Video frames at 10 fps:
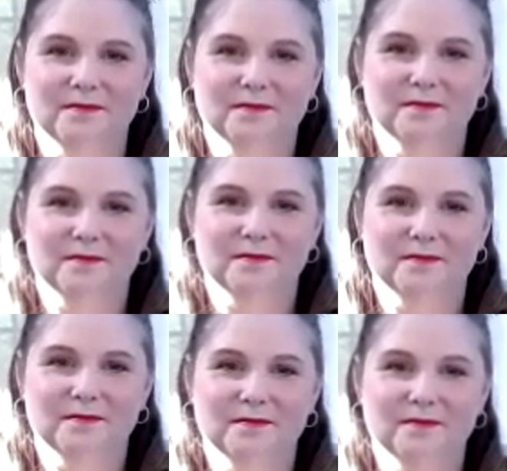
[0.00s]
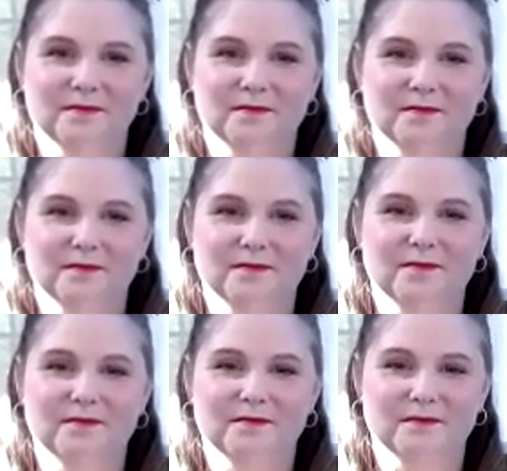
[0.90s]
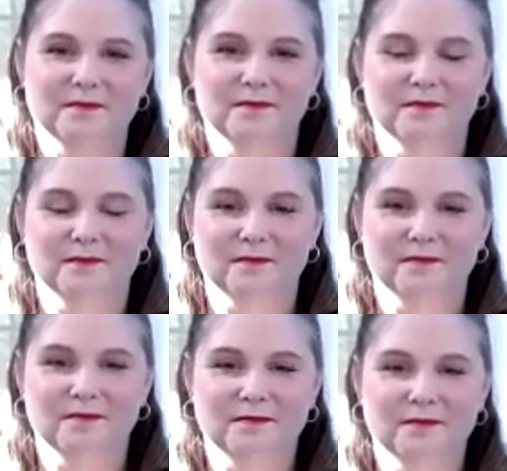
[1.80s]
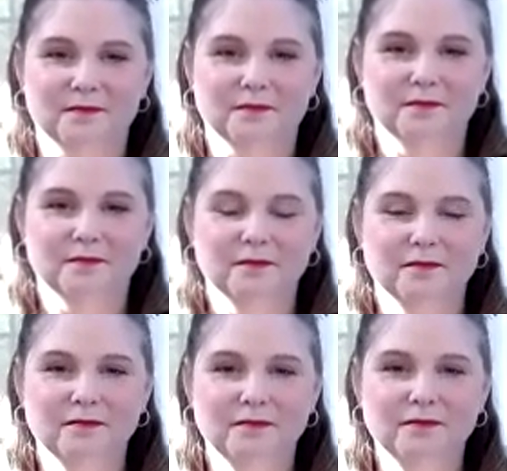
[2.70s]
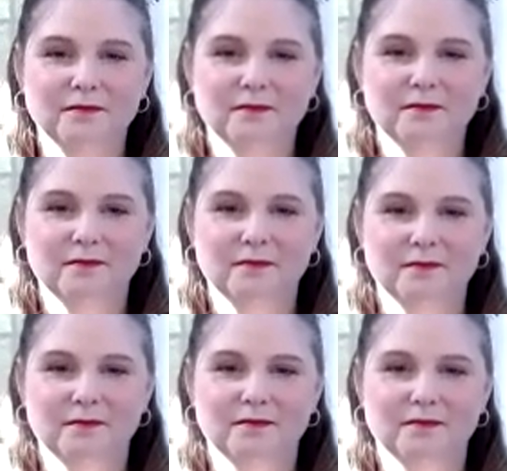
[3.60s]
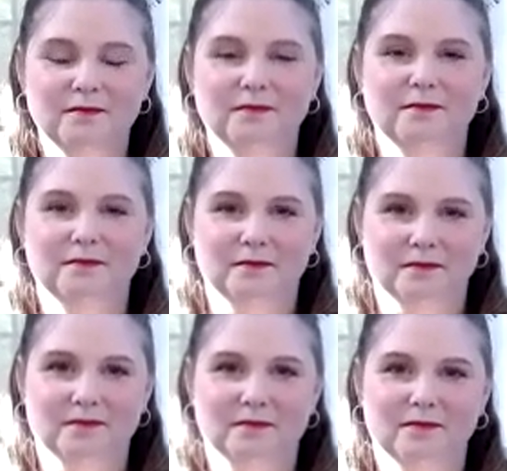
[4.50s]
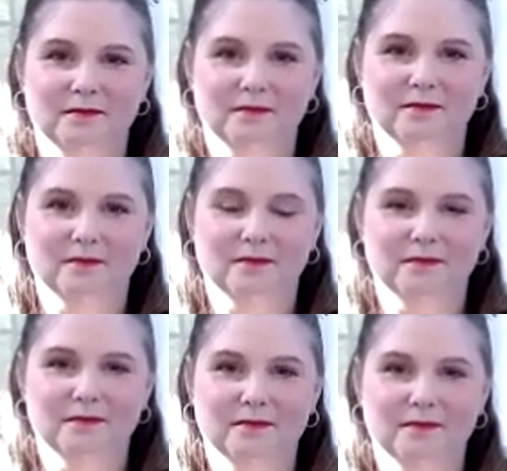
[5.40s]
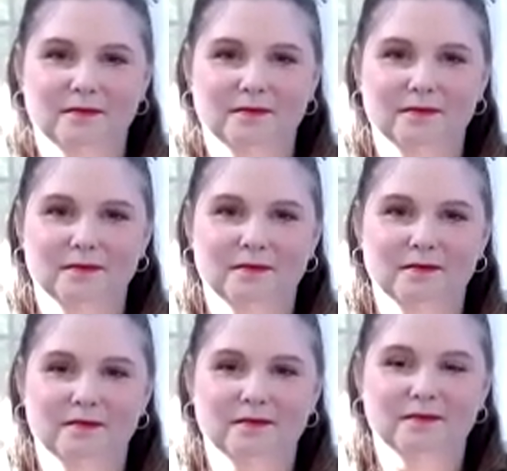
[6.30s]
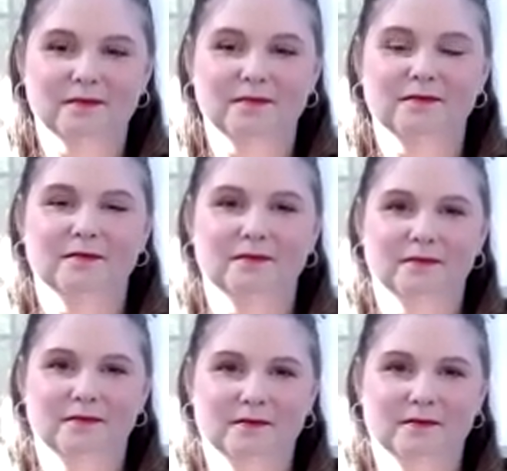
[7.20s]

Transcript: [no speech]